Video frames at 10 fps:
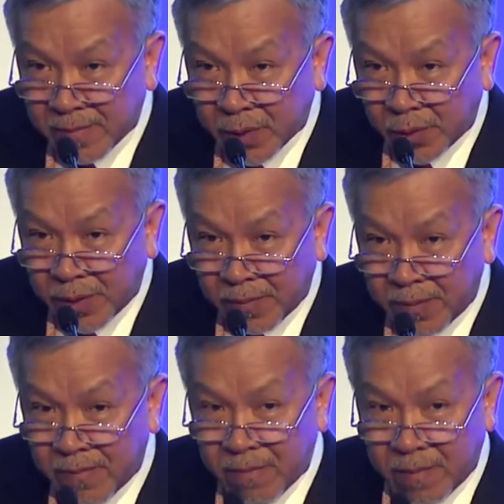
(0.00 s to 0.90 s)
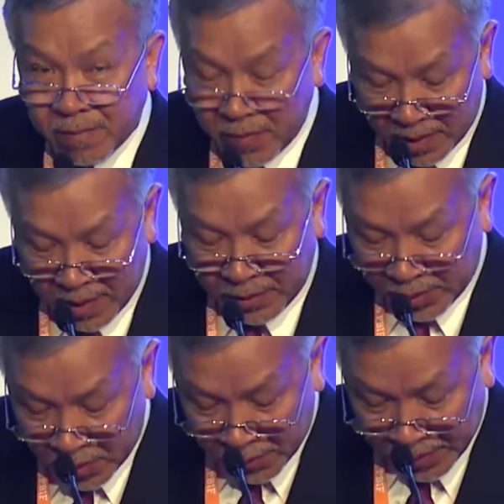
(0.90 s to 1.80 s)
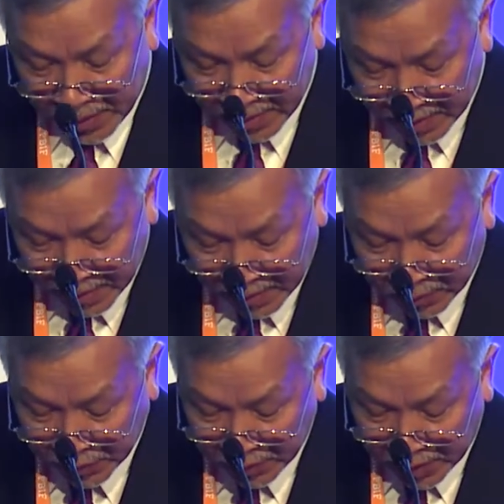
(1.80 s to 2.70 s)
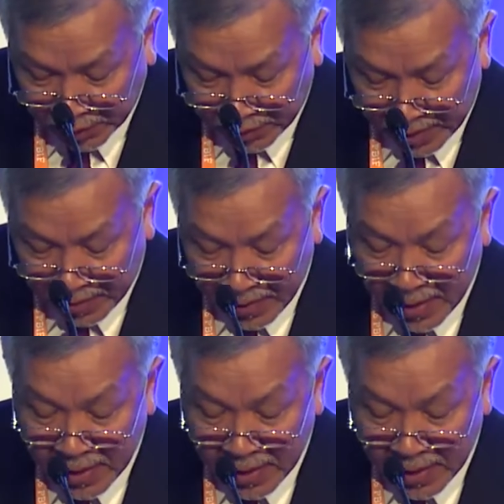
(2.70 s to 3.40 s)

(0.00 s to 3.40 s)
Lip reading: So they're undergoing construction now.